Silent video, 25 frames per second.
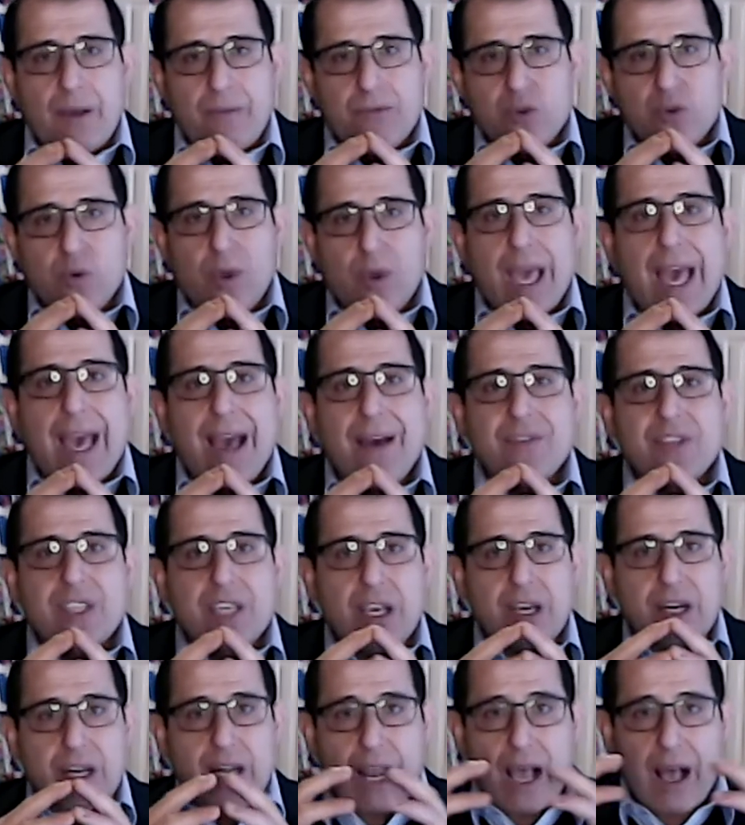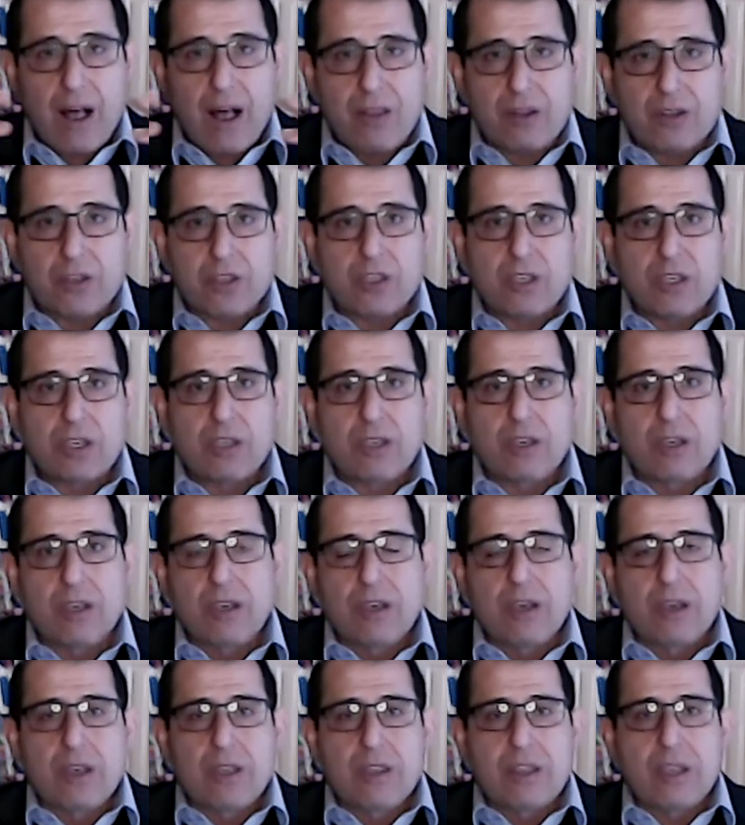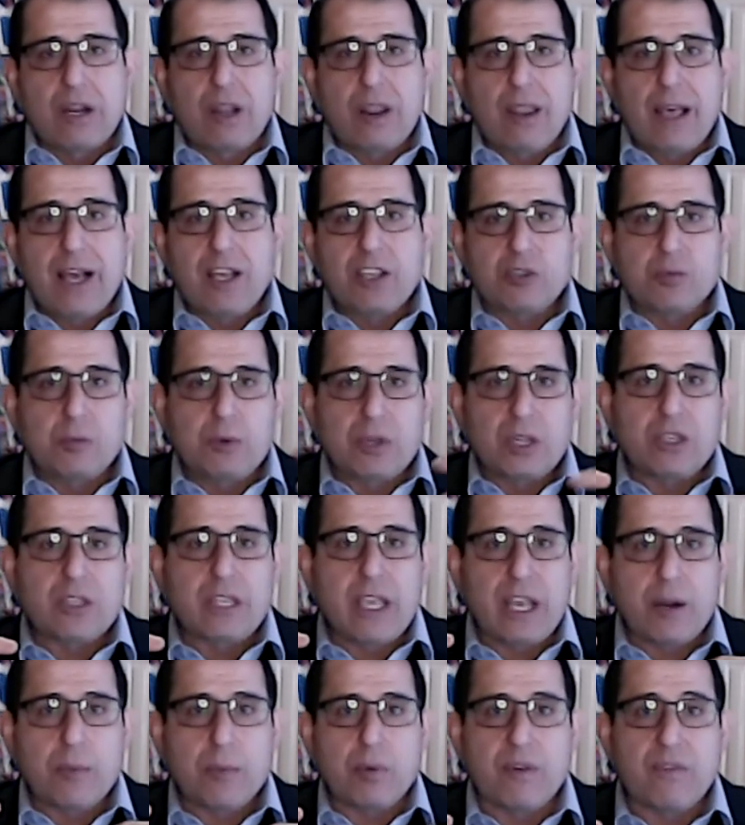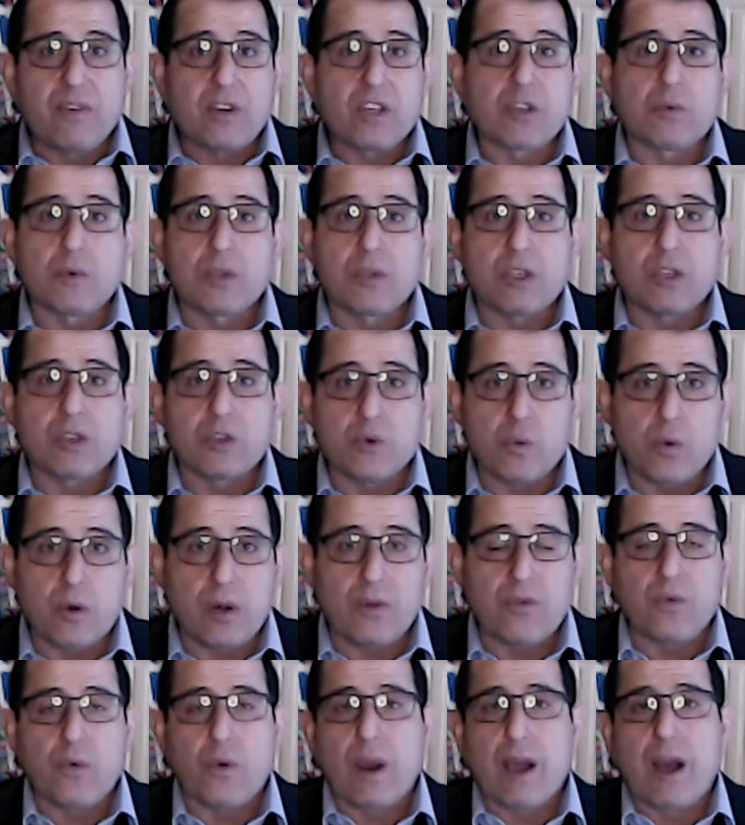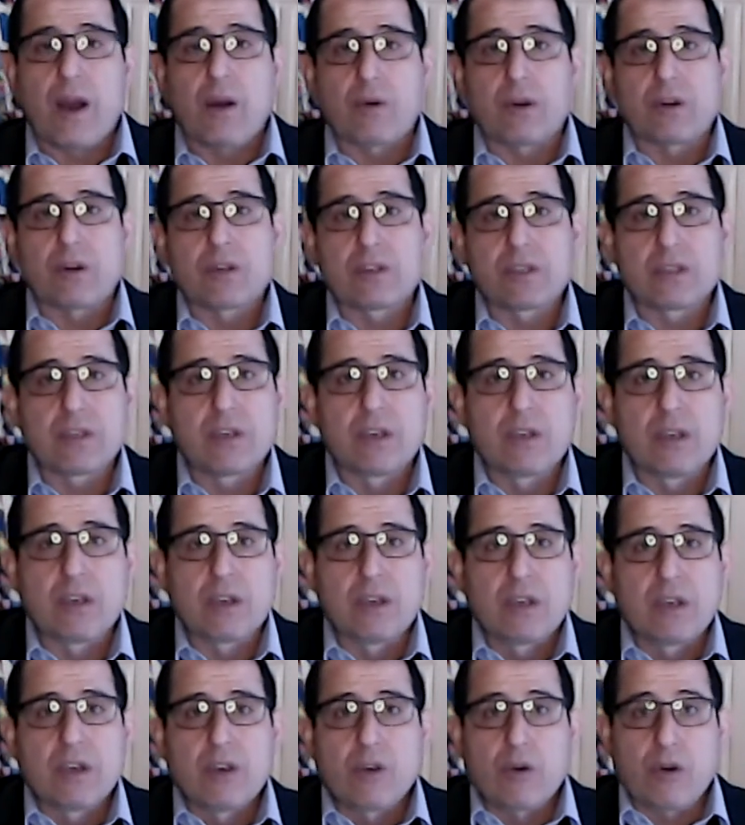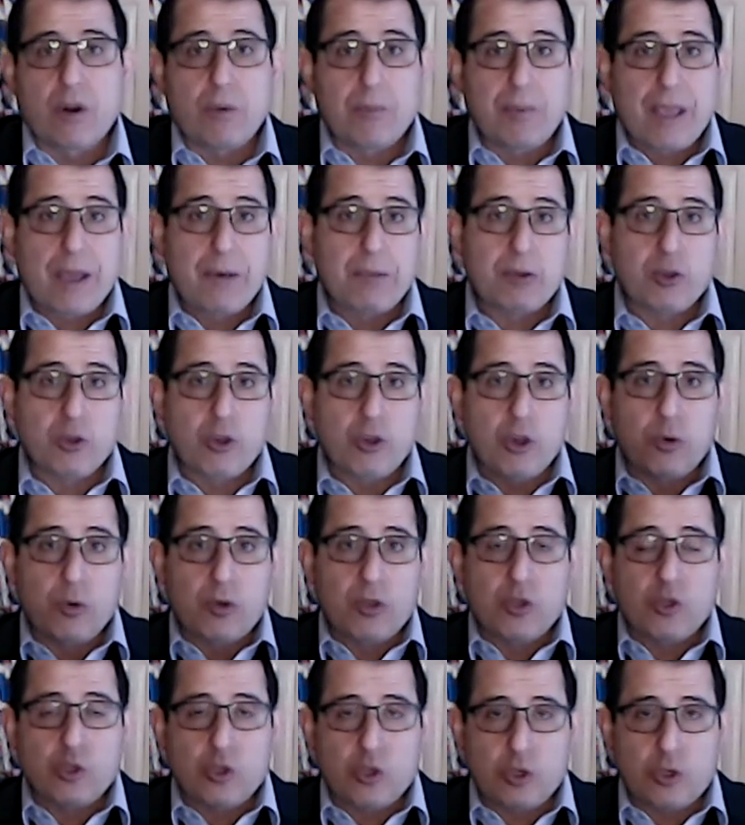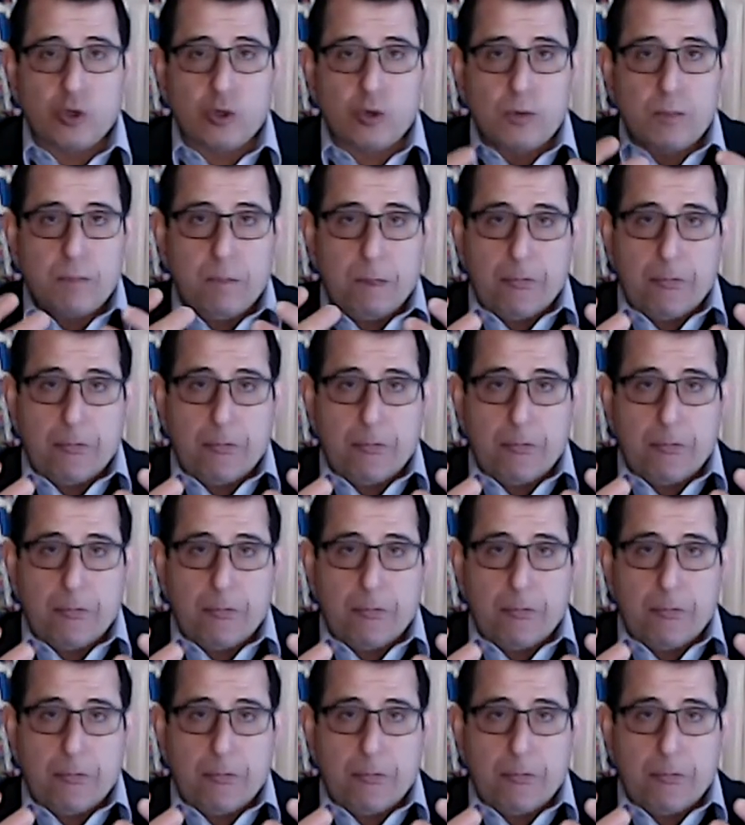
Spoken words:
to have technology that allows me to data provision within 24 hours, or to be able to go into